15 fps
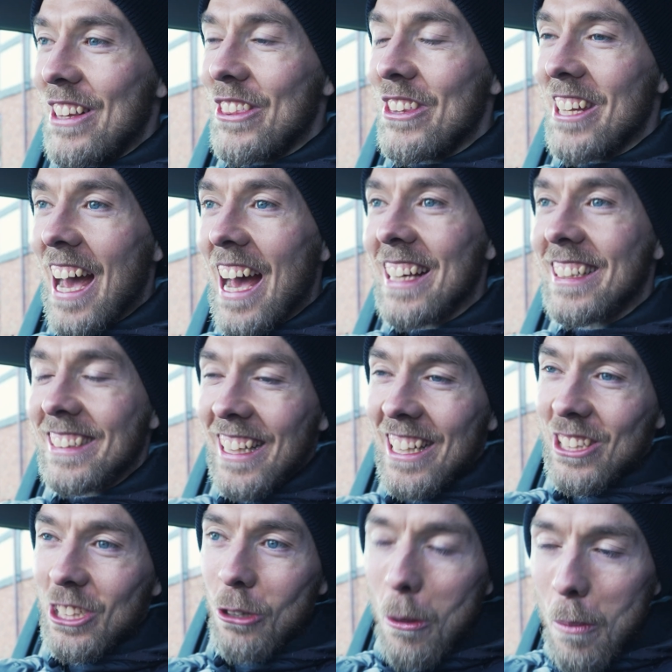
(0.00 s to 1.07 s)
Yes, they
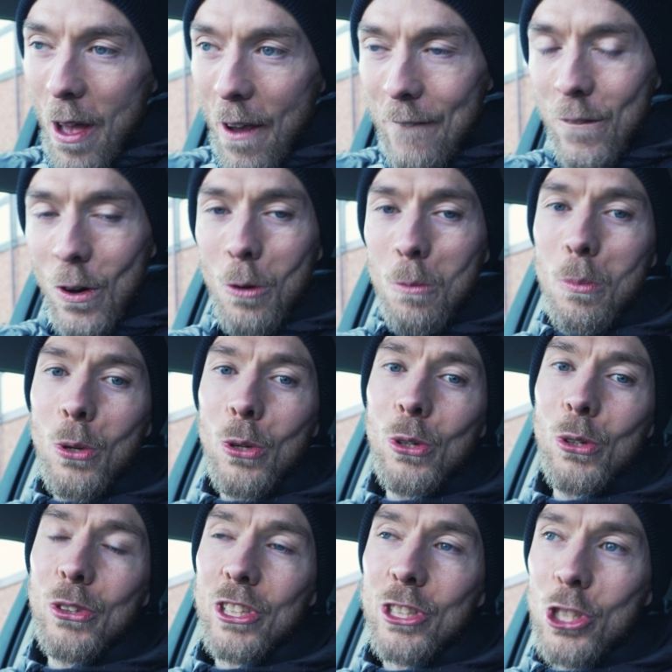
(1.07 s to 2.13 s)
do a bit of
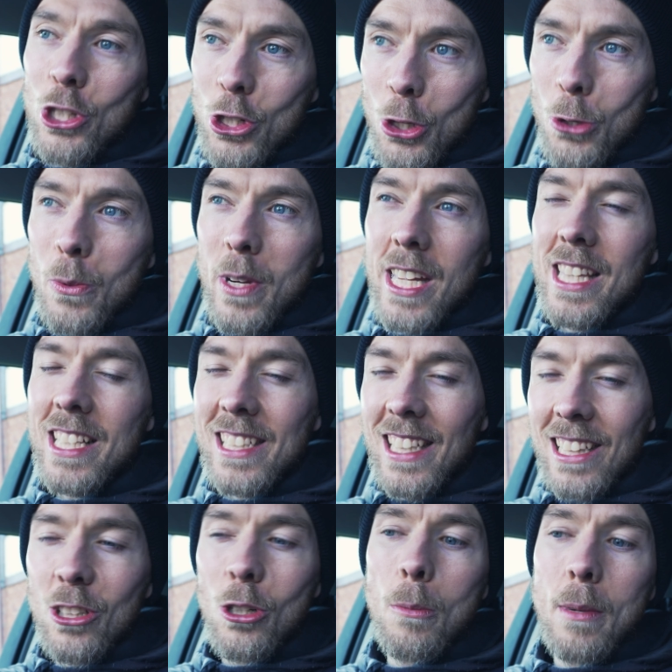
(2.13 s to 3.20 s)
football, there's shooting, there's a
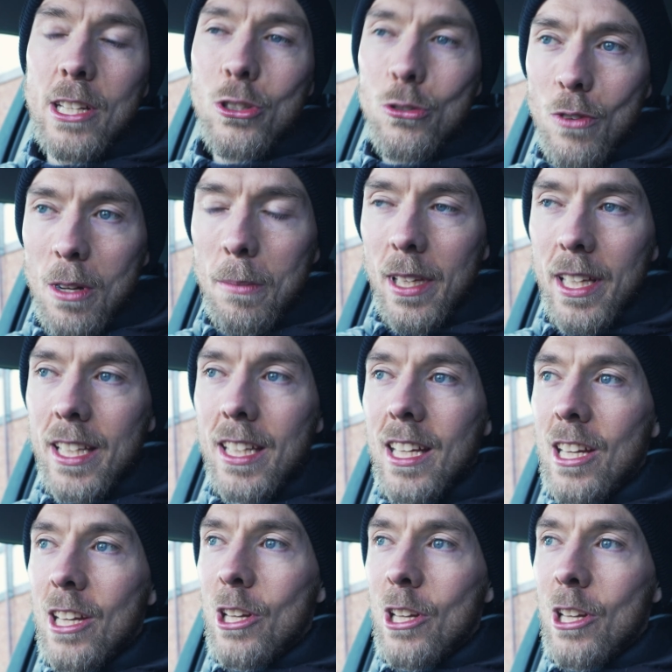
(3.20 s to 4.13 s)
little bit of dribbling,